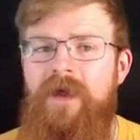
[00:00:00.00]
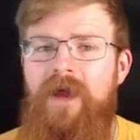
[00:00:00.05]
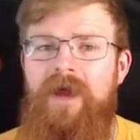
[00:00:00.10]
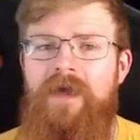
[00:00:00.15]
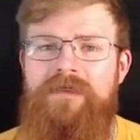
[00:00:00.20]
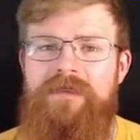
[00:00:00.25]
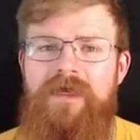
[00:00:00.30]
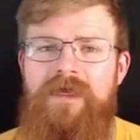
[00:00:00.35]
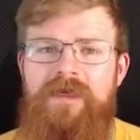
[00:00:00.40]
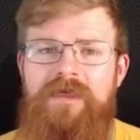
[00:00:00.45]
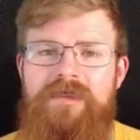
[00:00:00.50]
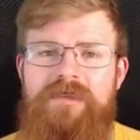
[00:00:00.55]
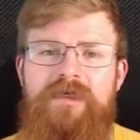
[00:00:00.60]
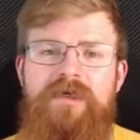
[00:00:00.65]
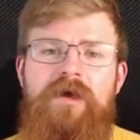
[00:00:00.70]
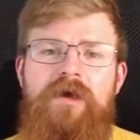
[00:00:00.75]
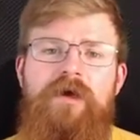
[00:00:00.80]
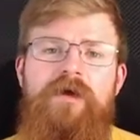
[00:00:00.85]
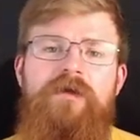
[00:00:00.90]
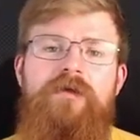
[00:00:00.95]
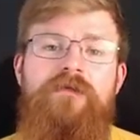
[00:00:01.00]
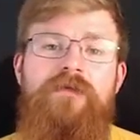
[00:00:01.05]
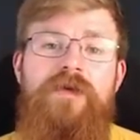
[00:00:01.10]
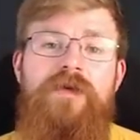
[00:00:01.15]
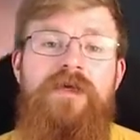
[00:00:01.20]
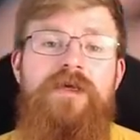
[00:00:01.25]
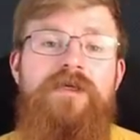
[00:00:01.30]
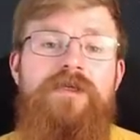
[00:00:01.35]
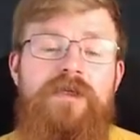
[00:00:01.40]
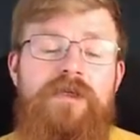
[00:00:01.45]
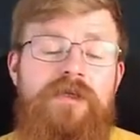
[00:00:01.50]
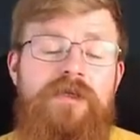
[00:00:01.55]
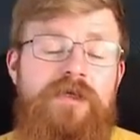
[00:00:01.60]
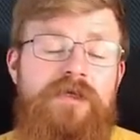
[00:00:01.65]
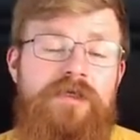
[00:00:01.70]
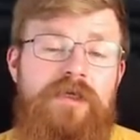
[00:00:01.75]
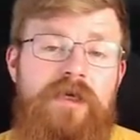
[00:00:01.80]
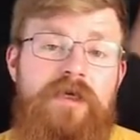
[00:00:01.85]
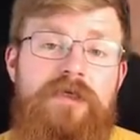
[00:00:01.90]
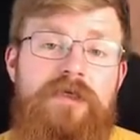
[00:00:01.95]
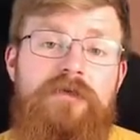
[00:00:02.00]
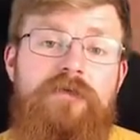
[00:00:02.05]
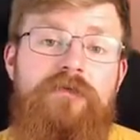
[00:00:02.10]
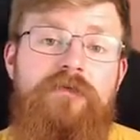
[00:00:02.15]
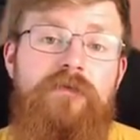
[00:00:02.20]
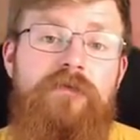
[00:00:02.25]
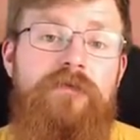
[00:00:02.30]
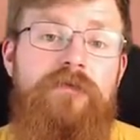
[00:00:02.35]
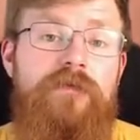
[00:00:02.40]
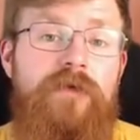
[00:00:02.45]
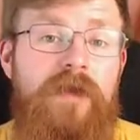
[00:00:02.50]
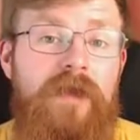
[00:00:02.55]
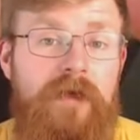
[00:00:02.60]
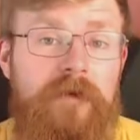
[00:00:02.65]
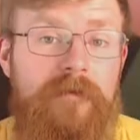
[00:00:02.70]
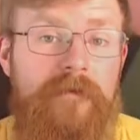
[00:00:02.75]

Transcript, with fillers: as that is the kind of niche that this is fulfilling.